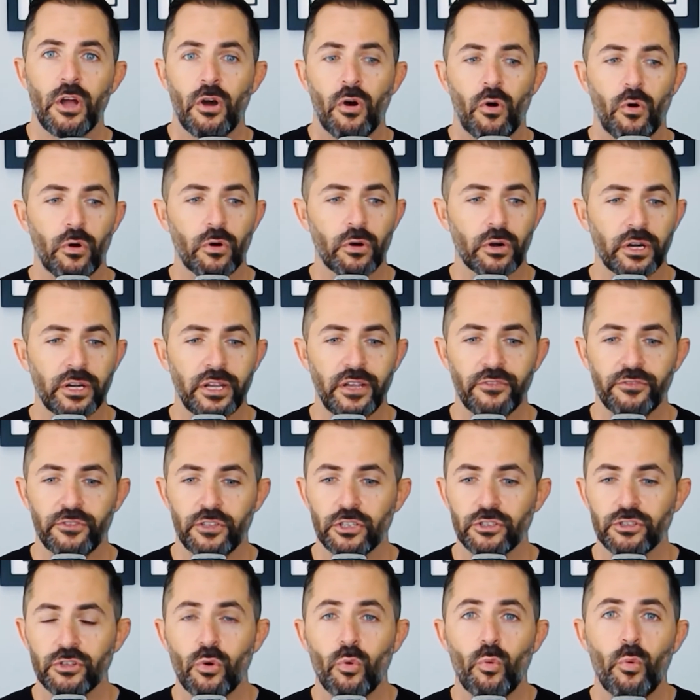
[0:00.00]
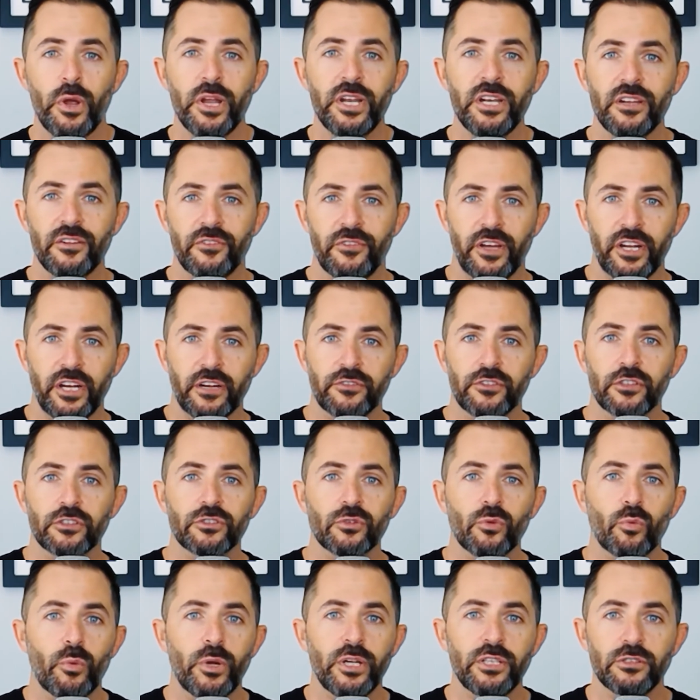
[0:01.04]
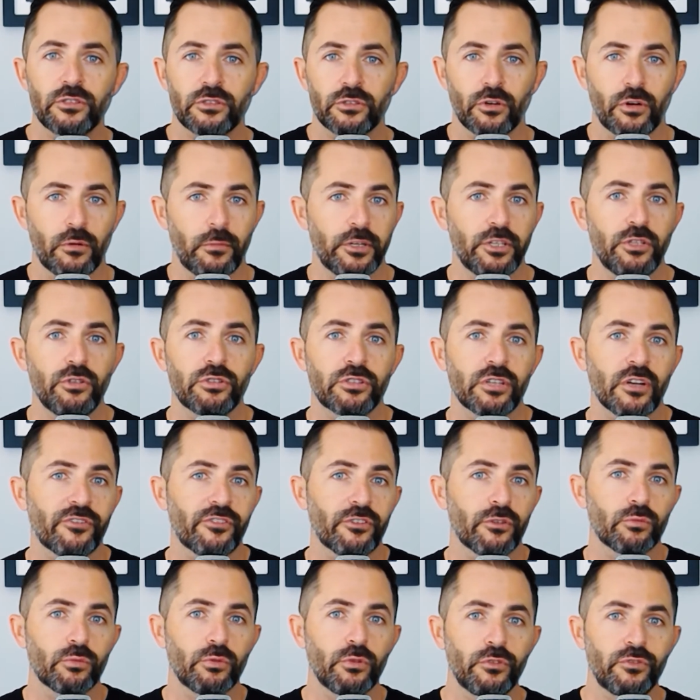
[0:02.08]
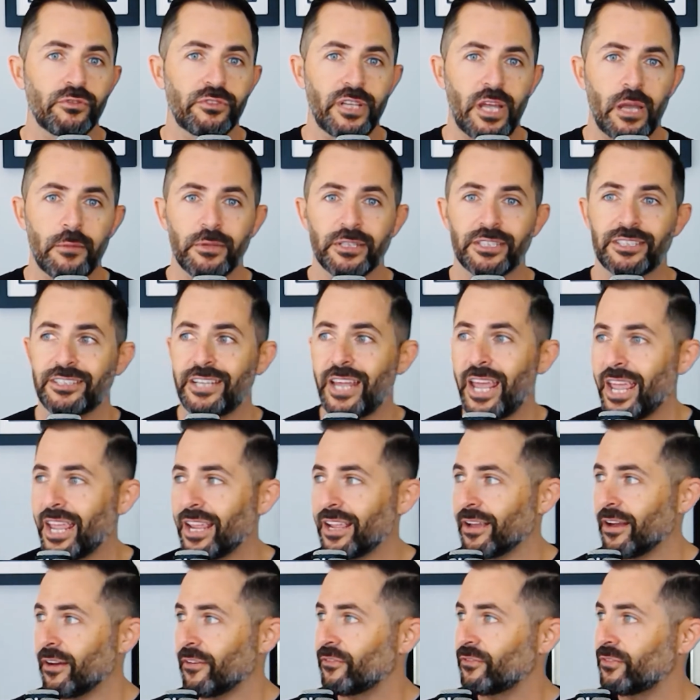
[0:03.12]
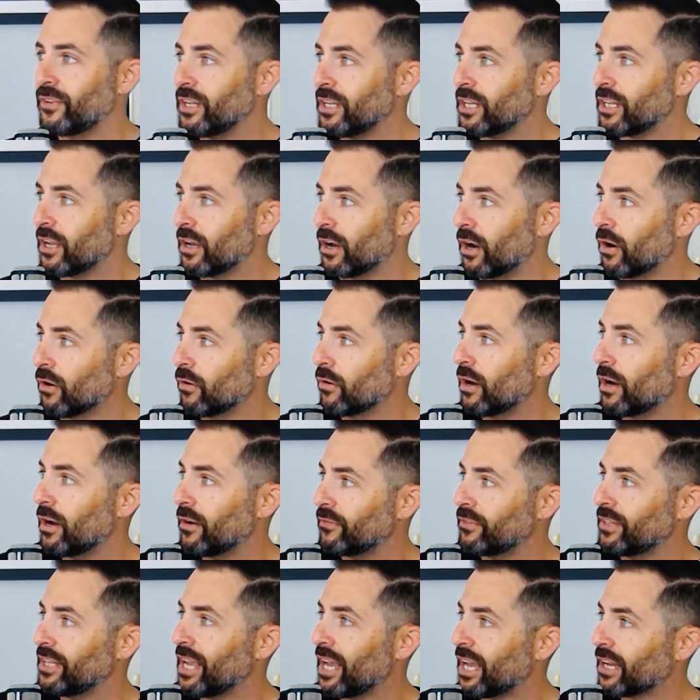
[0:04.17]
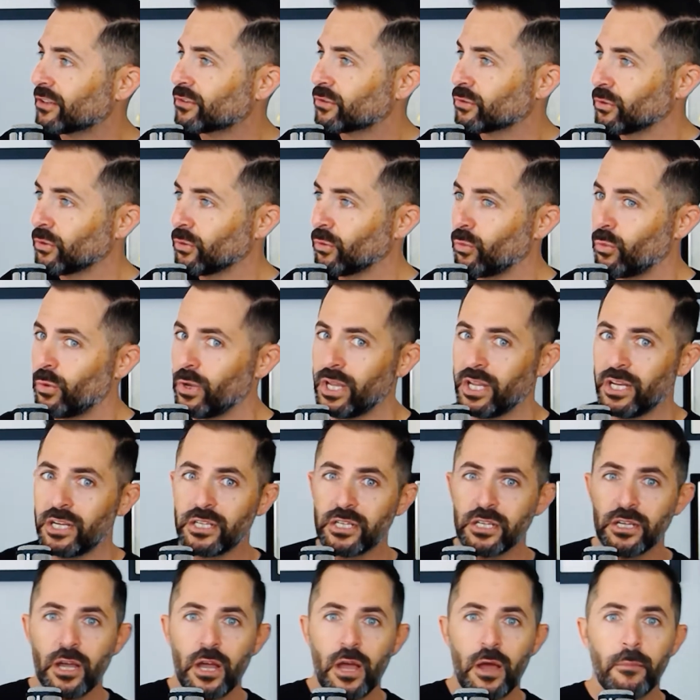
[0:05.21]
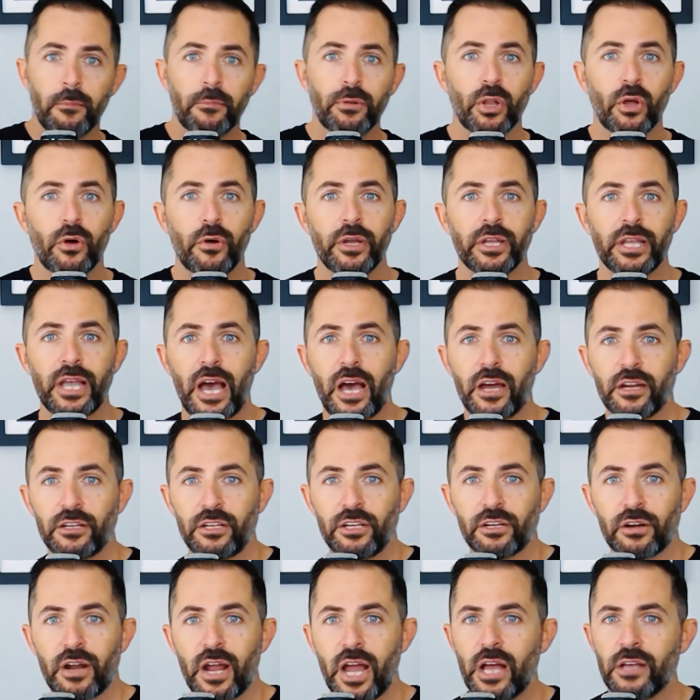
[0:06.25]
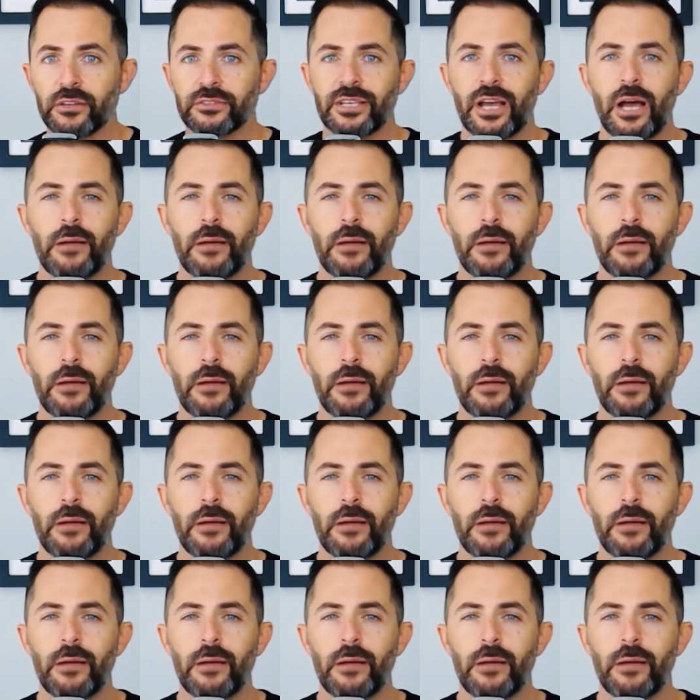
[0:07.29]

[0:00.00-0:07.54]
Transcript: Or if there's a wind event, if there's a windstorm and you suffer roof damage, take a video of the actual wind blowing out of your house.